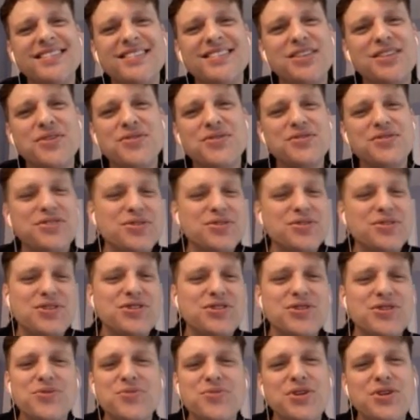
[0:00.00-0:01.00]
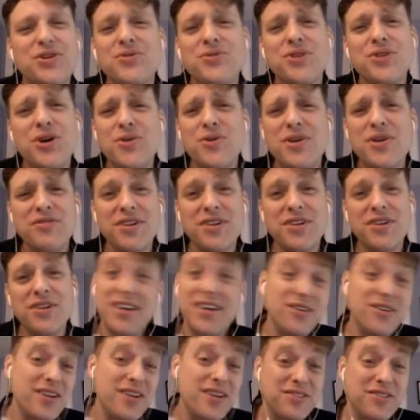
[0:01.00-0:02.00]
Don't don't assume that you know
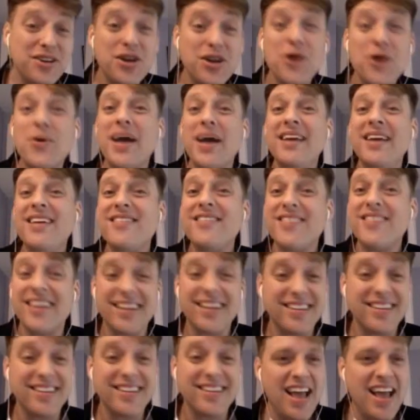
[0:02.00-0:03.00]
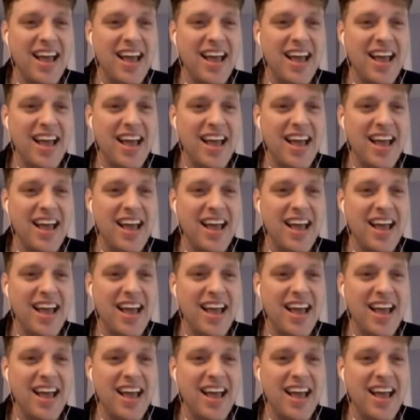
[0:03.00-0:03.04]
everything or even know anything.